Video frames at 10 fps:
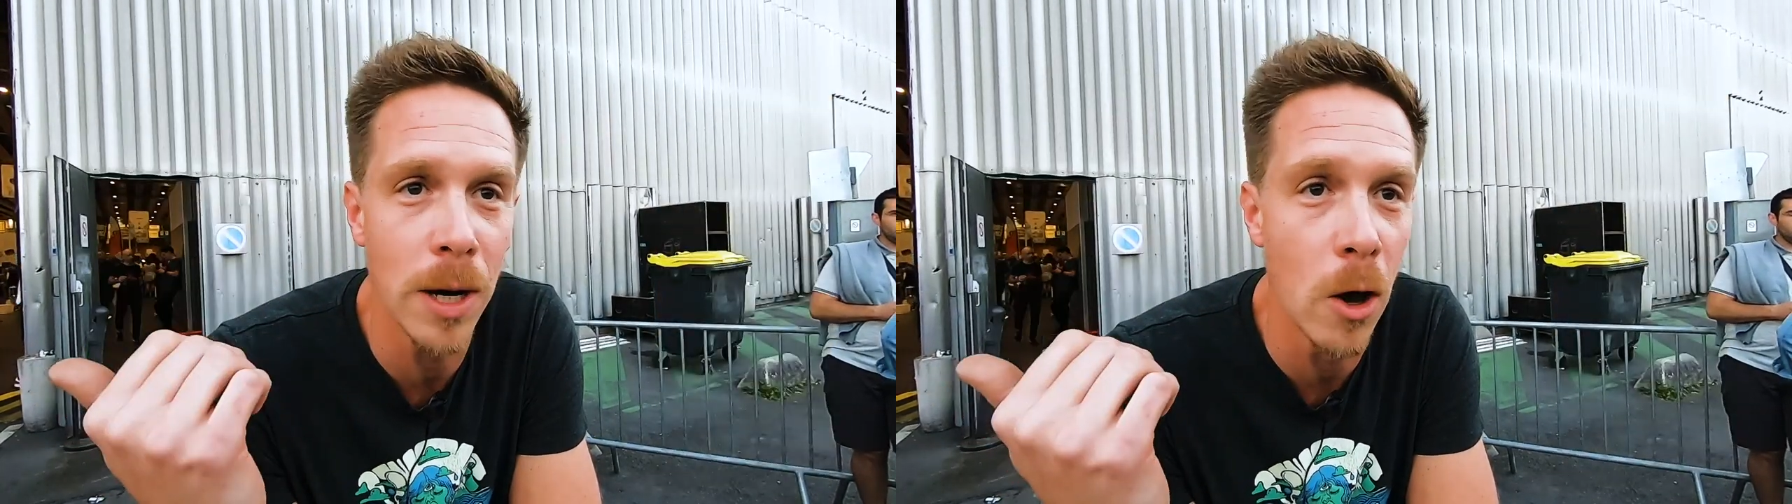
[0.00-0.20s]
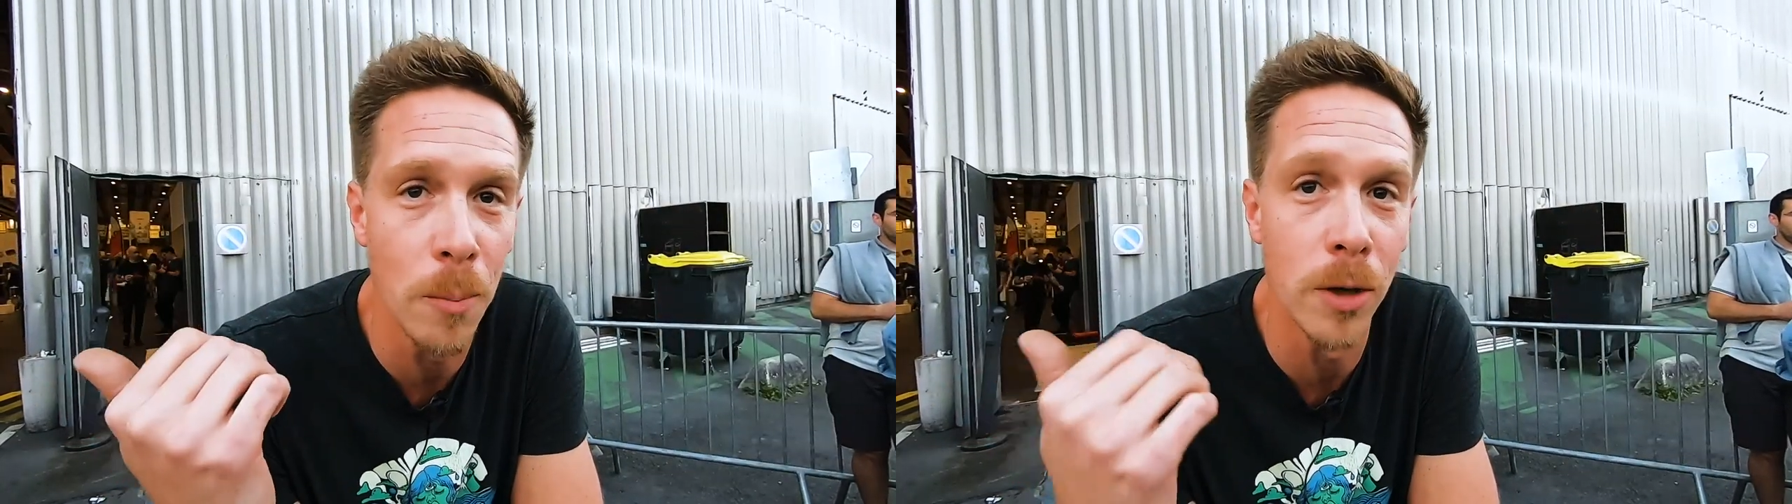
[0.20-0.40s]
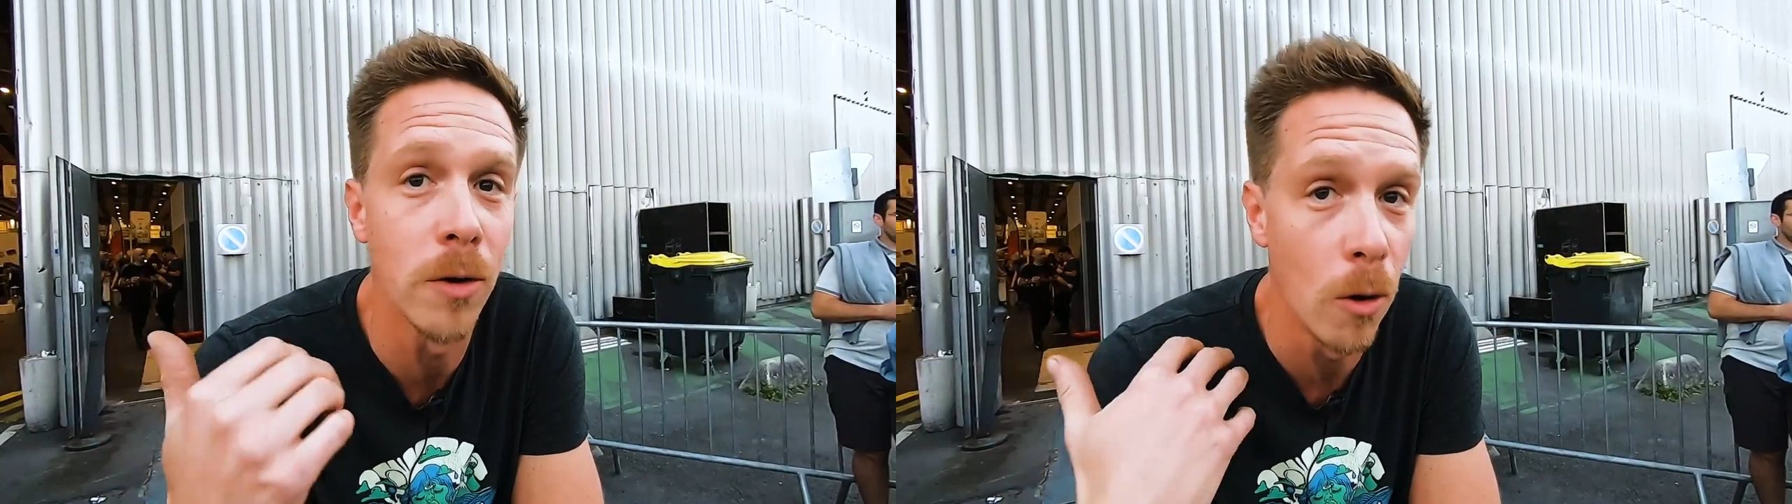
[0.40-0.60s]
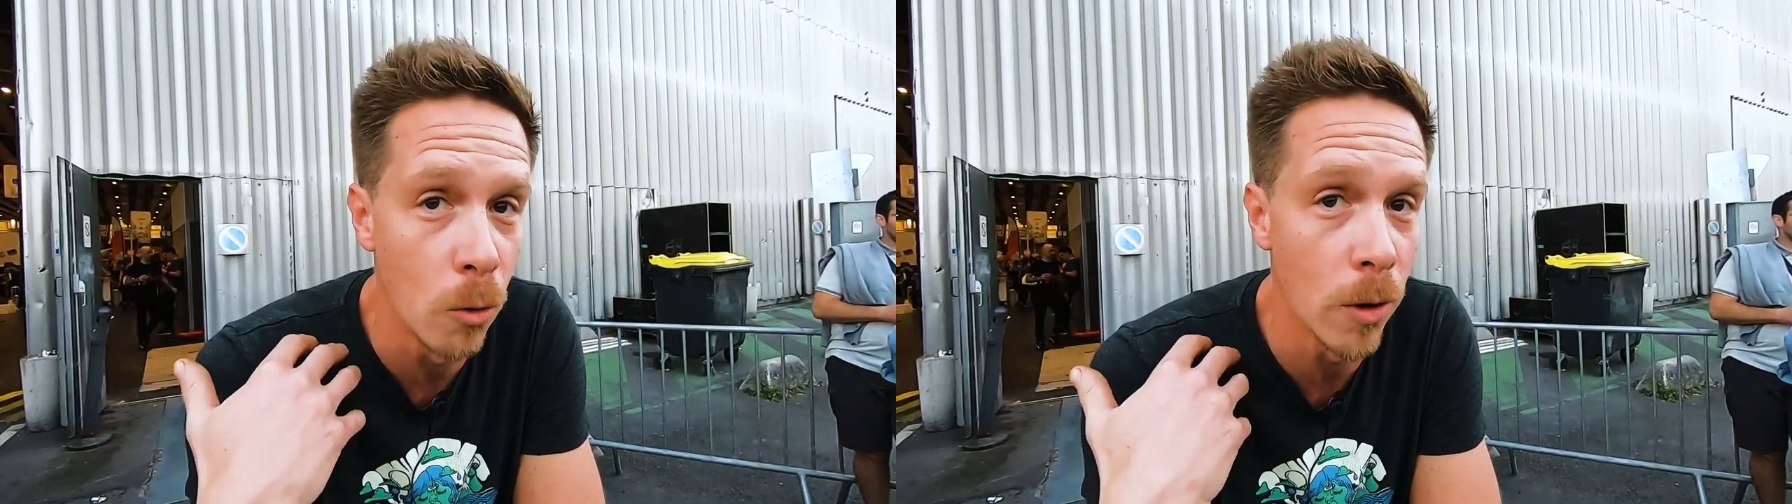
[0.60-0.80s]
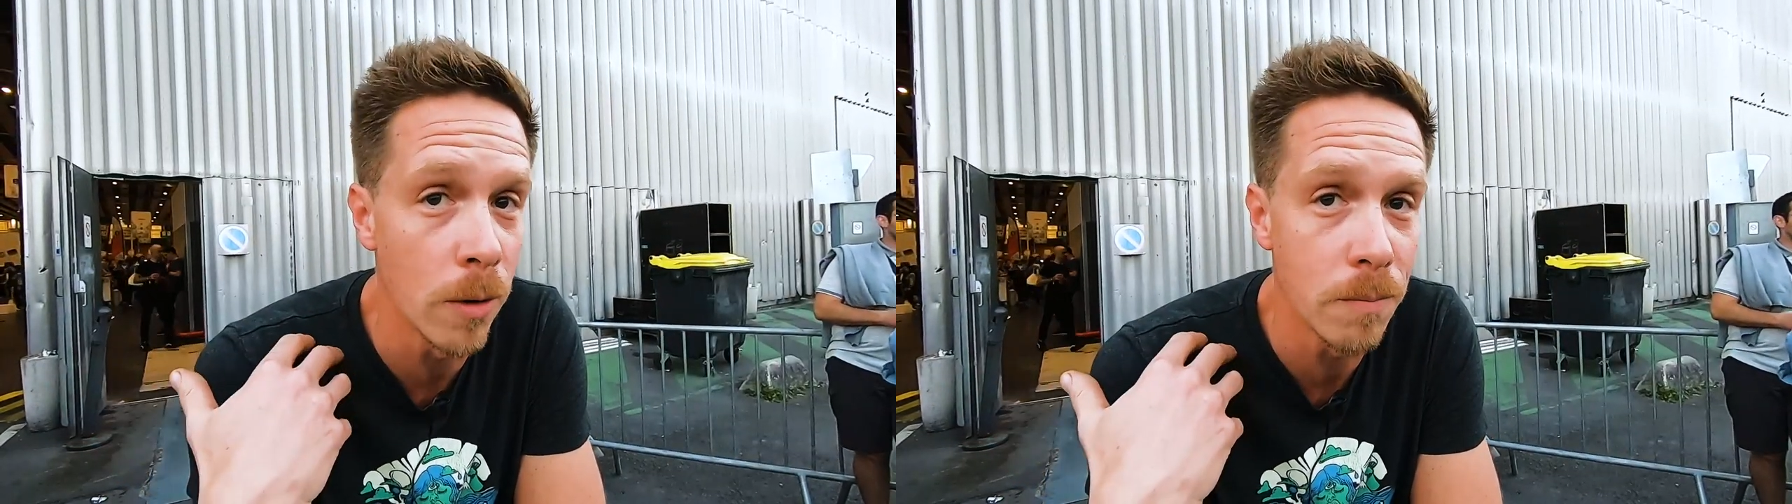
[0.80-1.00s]
we'll open
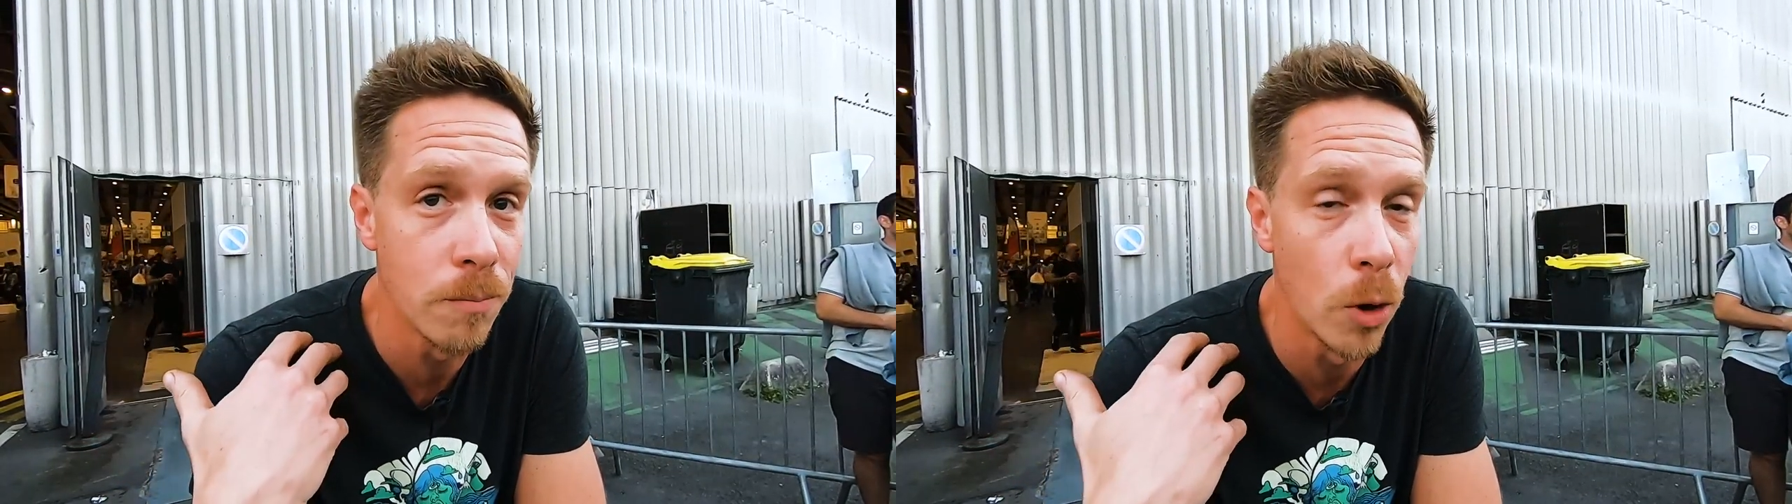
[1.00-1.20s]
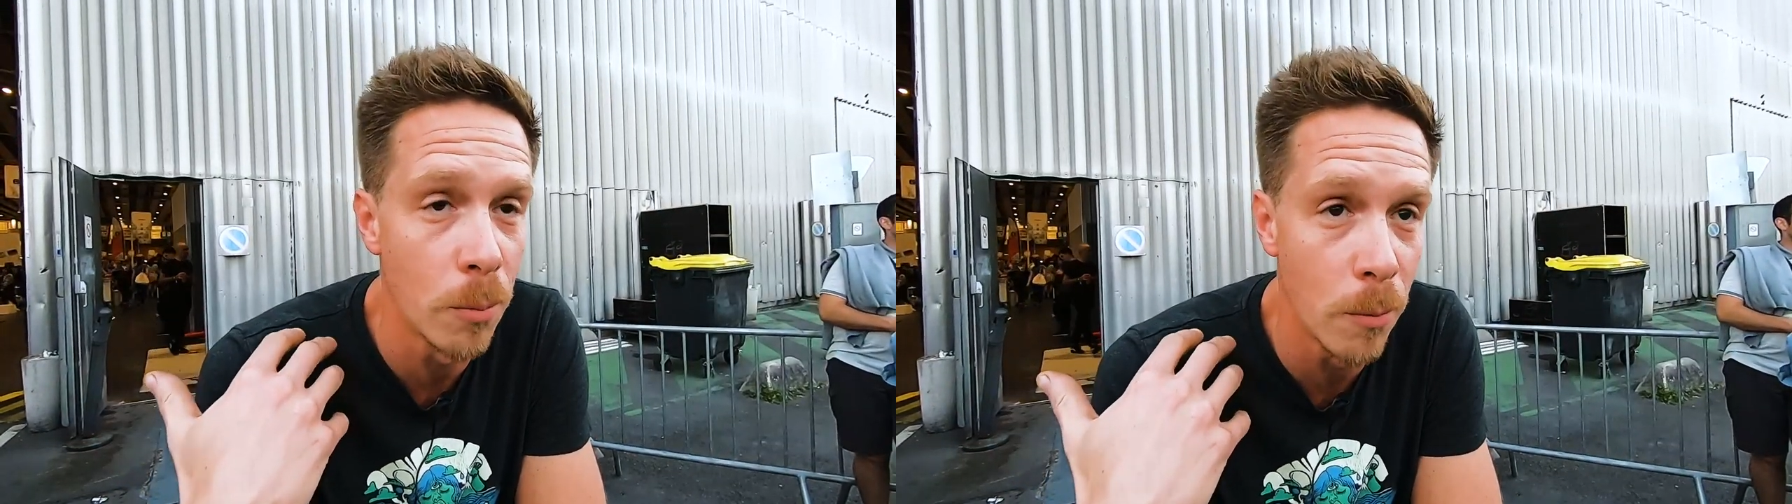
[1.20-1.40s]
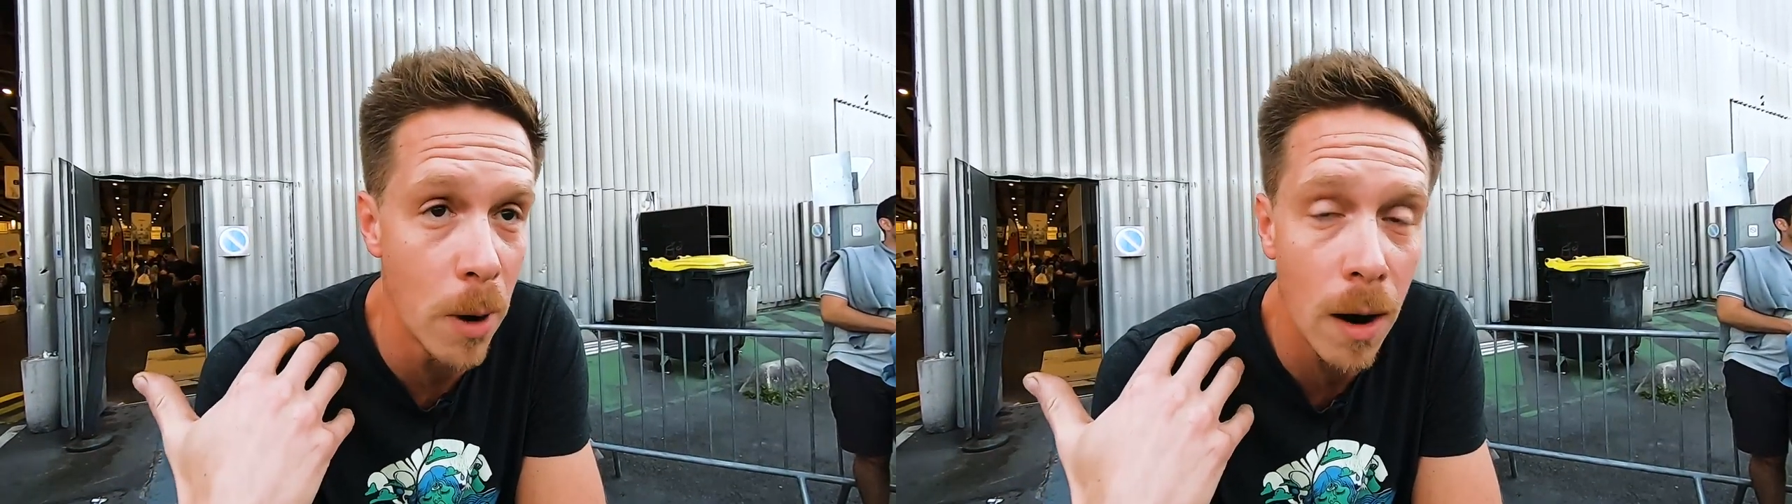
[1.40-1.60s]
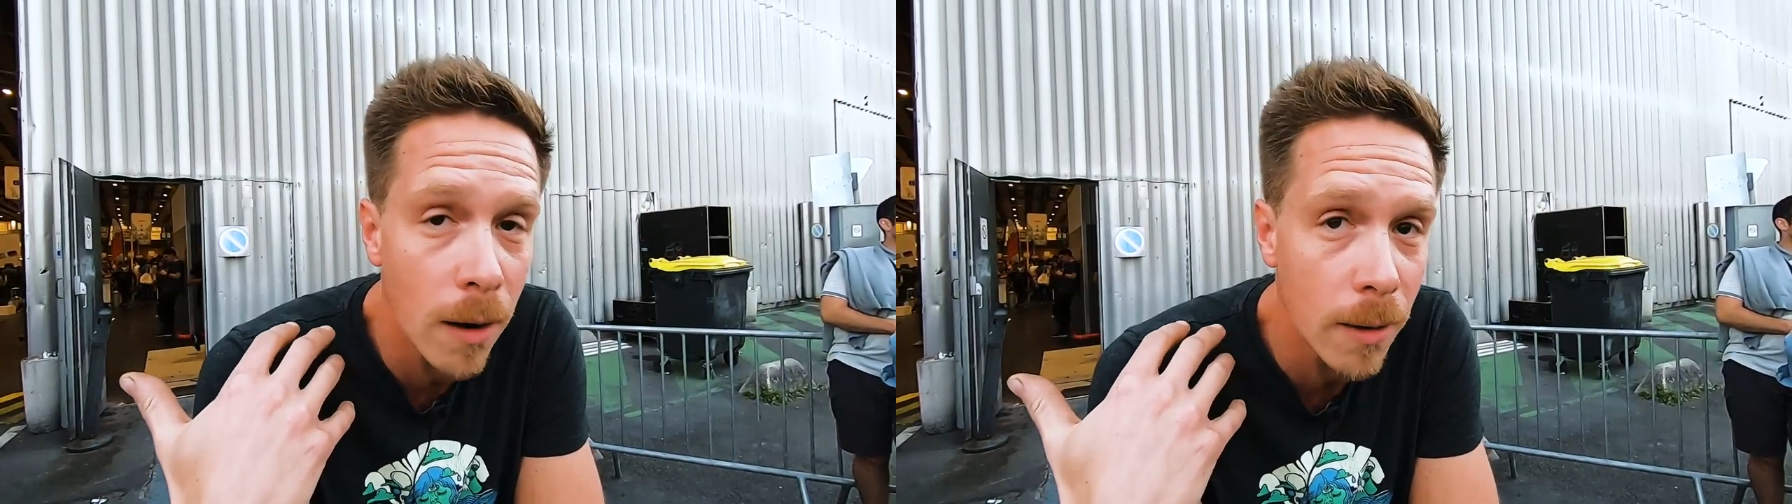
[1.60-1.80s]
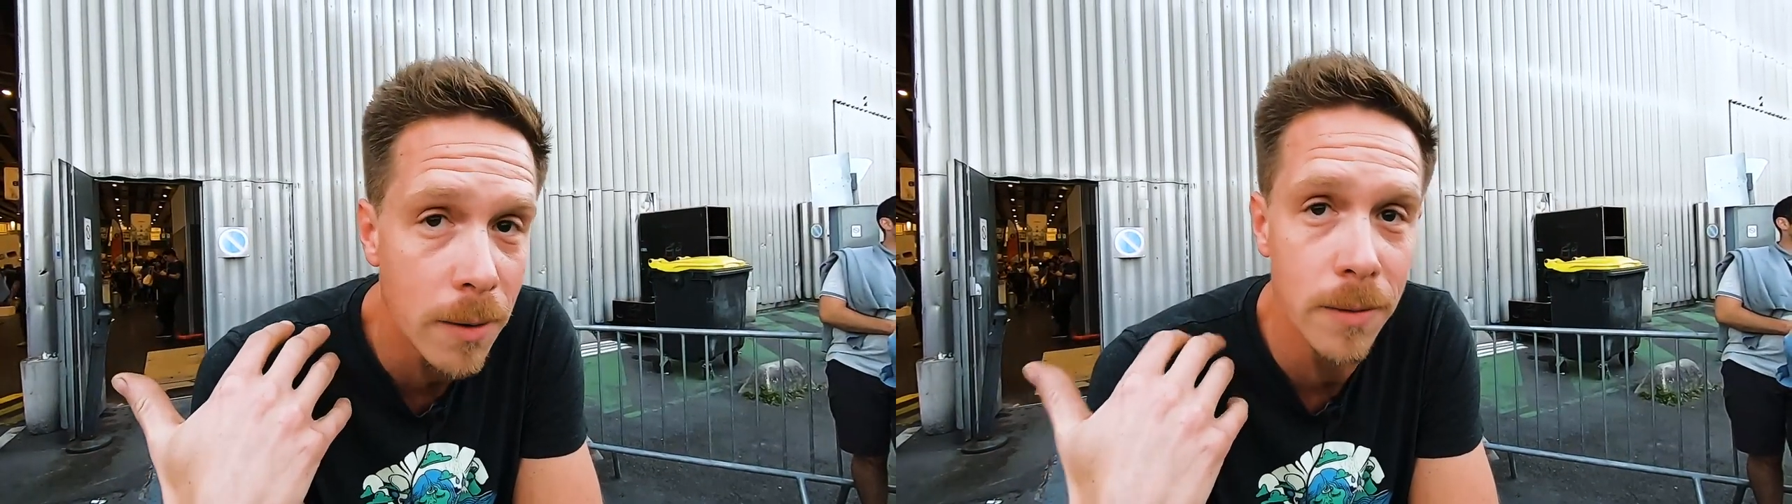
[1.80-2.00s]
our proper
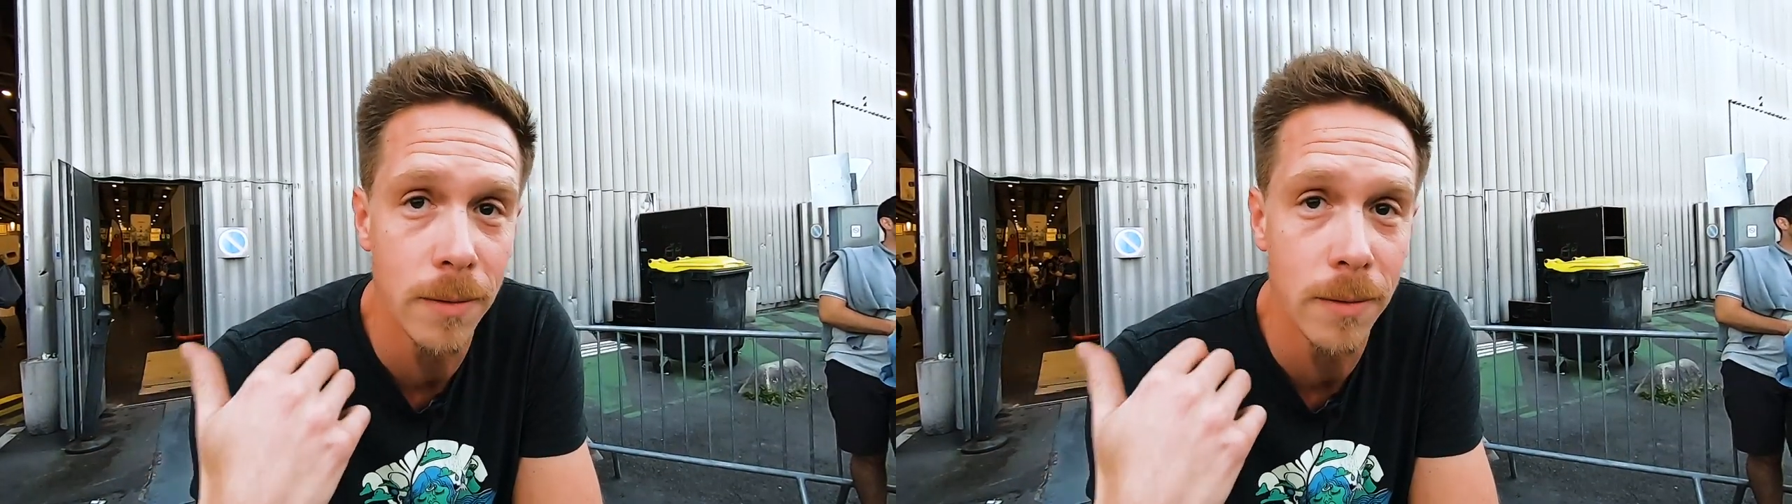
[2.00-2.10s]
bar.